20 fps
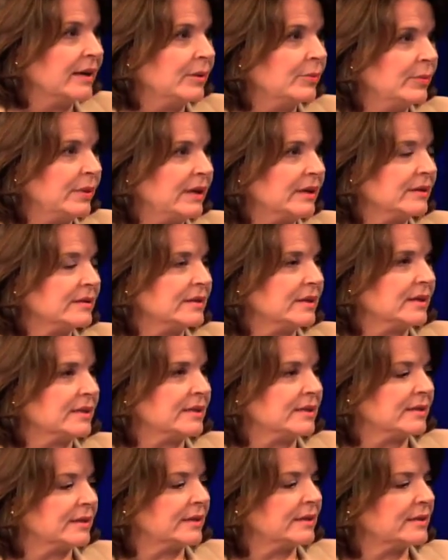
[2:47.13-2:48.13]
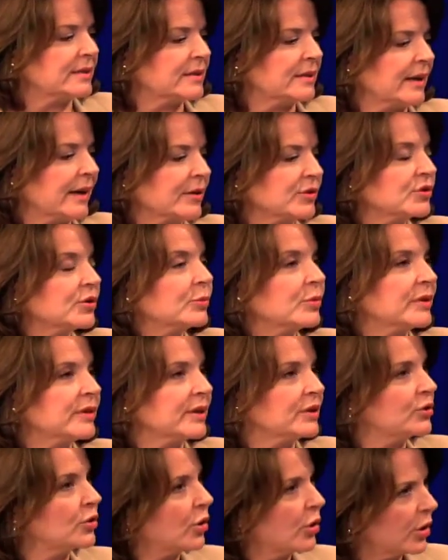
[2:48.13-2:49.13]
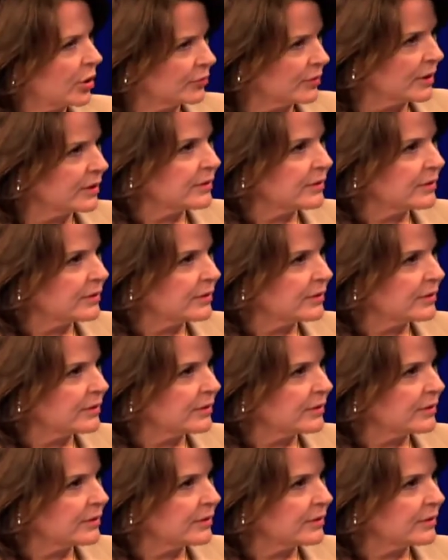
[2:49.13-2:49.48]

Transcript: because it's actually within your aura,